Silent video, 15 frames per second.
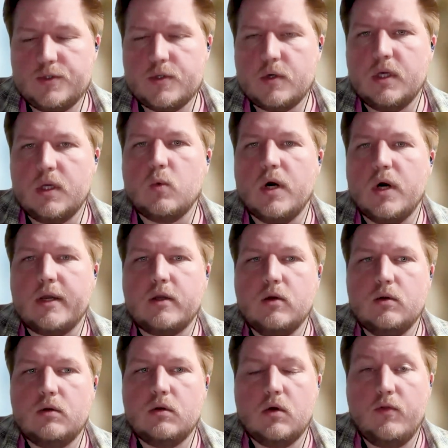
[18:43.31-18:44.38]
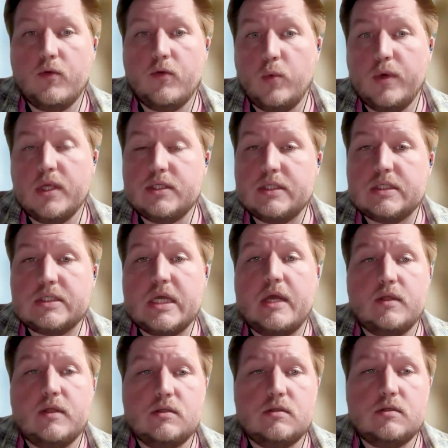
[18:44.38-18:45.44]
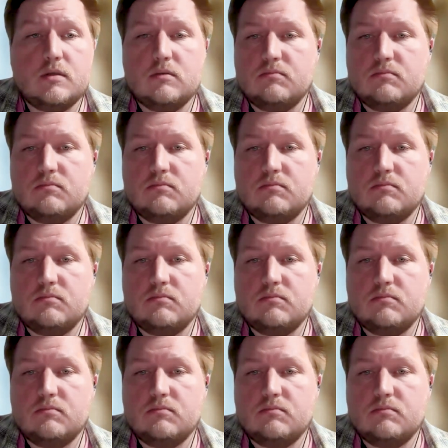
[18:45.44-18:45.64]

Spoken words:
docking quite good, although we understand that